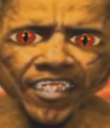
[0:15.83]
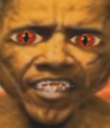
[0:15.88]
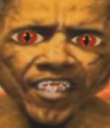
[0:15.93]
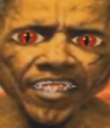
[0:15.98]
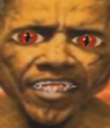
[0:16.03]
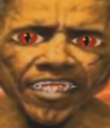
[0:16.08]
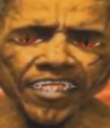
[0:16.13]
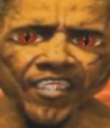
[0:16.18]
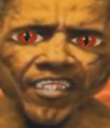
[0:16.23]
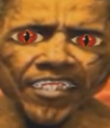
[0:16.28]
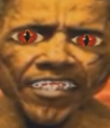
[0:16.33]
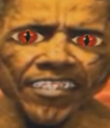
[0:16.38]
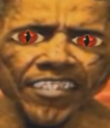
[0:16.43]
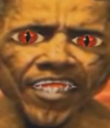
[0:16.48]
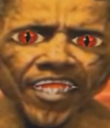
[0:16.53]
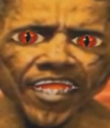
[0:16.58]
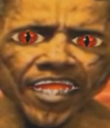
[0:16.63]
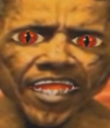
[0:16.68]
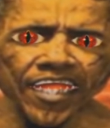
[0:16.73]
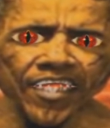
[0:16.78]
Mass shootings
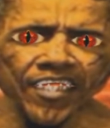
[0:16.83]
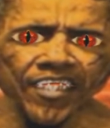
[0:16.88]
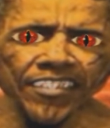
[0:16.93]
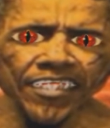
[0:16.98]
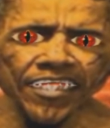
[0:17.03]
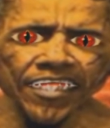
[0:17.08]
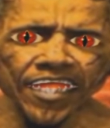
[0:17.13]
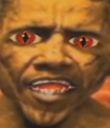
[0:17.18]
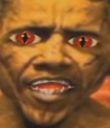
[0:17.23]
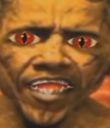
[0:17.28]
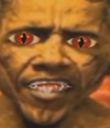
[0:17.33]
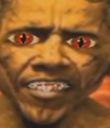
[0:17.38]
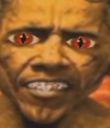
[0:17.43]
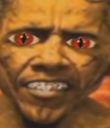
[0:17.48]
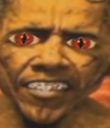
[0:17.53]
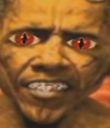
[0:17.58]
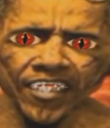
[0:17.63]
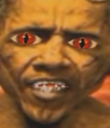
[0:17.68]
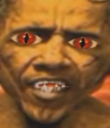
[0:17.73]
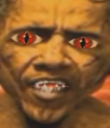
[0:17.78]
that are all too common.
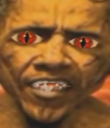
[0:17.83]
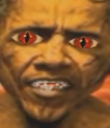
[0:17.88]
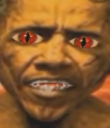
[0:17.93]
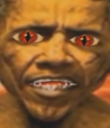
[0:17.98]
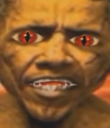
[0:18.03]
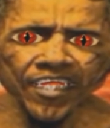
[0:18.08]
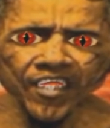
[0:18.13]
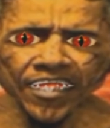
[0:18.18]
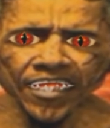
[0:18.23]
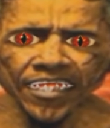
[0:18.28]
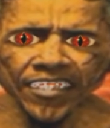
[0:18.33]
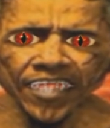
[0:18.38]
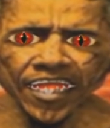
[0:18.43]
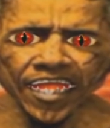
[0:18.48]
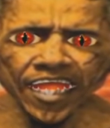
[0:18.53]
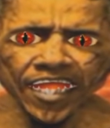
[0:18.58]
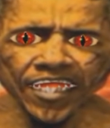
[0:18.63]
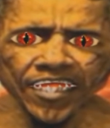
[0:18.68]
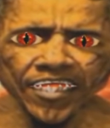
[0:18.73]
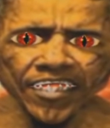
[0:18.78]
Intelligence
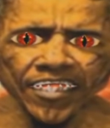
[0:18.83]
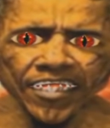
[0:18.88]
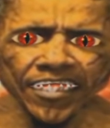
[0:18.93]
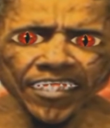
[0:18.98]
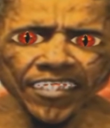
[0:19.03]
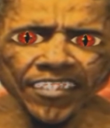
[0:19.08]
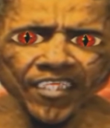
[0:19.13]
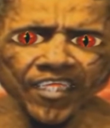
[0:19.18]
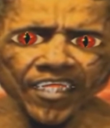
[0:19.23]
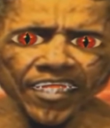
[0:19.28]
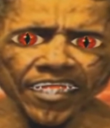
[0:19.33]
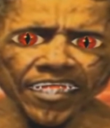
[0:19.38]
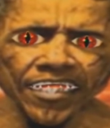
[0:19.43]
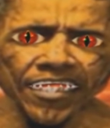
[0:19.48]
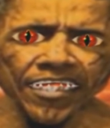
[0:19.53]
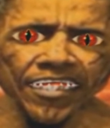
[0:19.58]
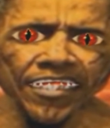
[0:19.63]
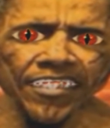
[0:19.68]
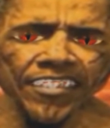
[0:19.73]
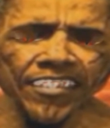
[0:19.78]
and law enforcement
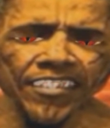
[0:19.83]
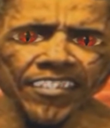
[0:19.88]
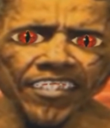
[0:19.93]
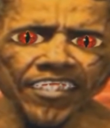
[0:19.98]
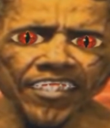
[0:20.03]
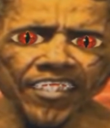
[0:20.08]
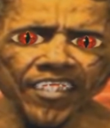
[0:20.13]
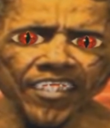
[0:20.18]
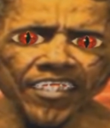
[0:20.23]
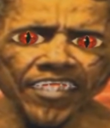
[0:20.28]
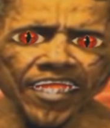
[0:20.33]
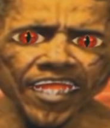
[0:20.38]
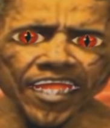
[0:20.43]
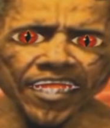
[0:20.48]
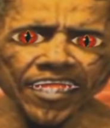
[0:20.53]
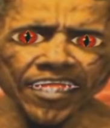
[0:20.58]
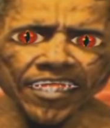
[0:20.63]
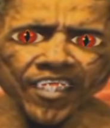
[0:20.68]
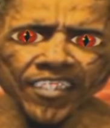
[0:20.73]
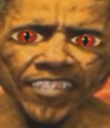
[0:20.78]
agencies worked
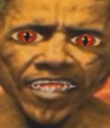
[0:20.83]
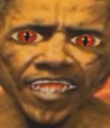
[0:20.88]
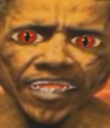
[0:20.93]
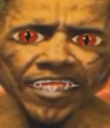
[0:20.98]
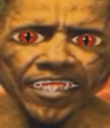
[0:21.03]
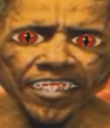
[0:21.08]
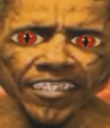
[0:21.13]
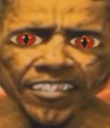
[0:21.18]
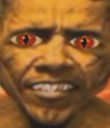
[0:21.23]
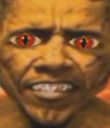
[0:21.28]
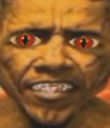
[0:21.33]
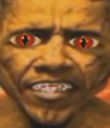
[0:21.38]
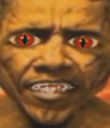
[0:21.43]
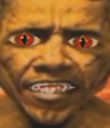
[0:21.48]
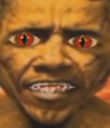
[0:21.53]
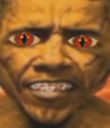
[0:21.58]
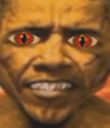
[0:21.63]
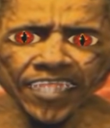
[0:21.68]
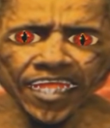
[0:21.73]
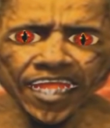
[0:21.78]
around the clock to
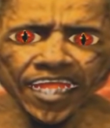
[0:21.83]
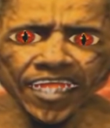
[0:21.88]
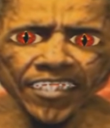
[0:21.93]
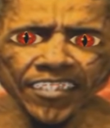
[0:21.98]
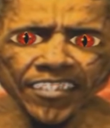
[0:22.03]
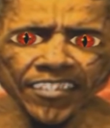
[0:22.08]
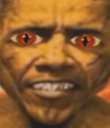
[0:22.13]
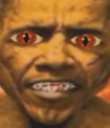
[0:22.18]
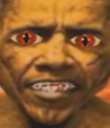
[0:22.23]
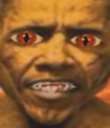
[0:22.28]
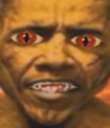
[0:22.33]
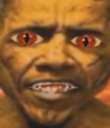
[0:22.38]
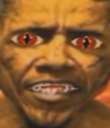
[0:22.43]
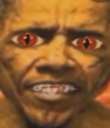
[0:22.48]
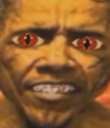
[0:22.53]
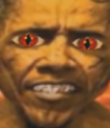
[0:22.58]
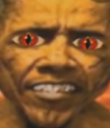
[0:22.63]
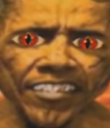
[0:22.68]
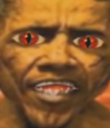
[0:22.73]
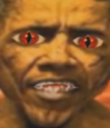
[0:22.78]
poison the minds of
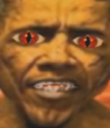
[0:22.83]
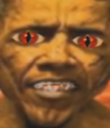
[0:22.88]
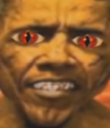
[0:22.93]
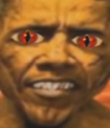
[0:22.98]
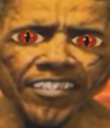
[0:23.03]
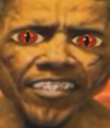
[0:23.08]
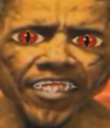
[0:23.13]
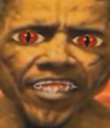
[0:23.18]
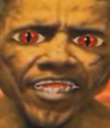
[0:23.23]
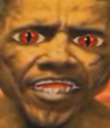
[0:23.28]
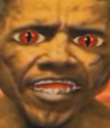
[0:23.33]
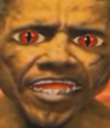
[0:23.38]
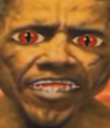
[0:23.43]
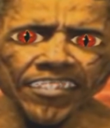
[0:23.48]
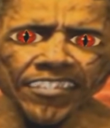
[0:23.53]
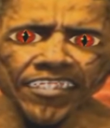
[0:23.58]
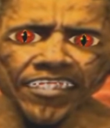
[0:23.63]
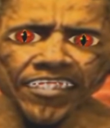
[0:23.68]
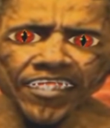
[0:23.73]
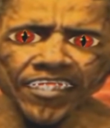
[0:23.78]
people like the
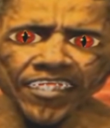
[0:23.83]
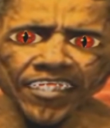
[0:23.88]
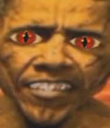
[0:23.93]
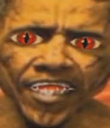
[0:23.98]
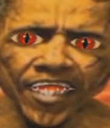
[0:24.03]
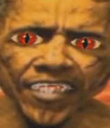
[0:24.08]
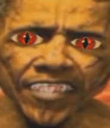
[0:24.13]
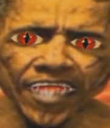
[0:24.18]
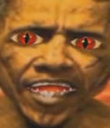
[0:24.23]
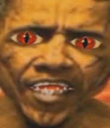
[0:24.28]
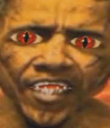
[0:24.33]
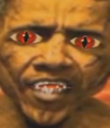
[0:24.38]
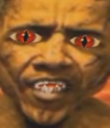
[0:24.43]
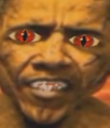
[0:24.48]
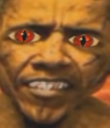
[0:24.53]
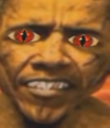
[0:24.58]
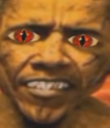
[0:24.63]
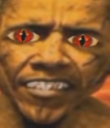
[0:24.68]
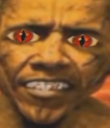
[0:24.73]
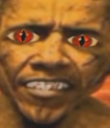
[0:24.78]
Boston Marathon
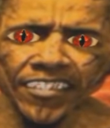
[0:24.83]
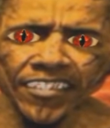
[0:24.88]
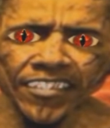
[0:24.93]
bombers.